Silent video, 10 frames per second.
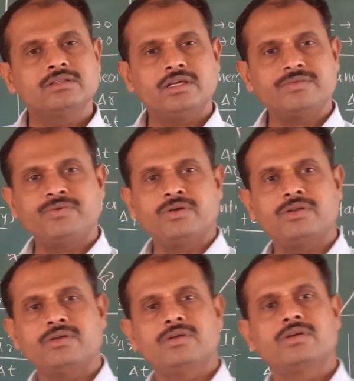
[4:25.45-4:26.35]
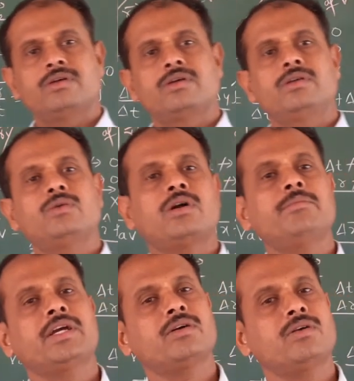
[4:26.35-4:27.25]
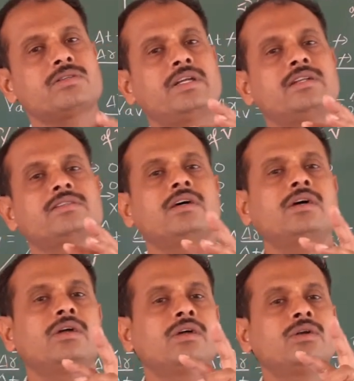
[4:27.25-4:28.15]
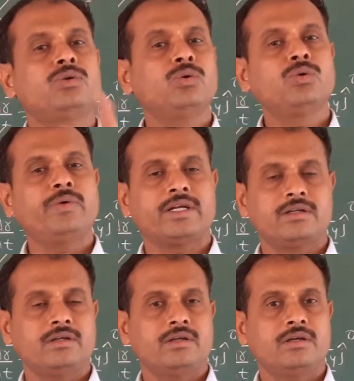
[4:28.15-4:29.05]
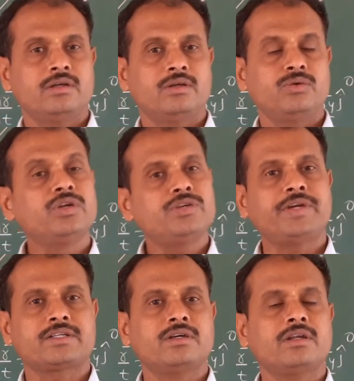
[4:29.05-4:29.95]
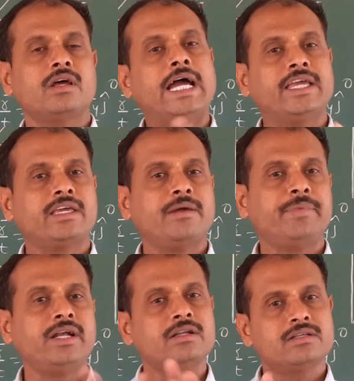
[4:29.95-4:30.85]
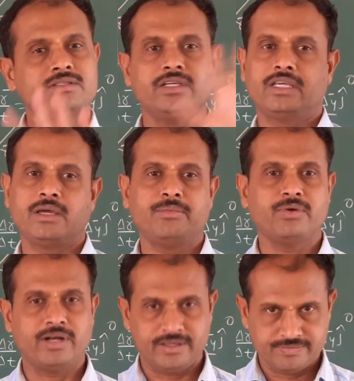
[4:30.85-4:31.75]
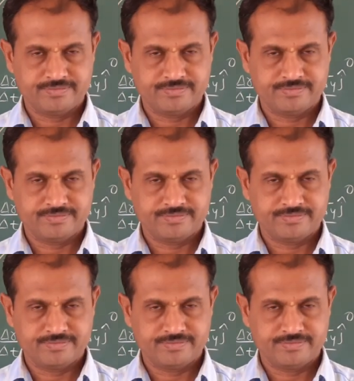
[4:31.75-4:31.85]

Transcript: Therefore, you come across that is the two unit vector I cap and j cap only.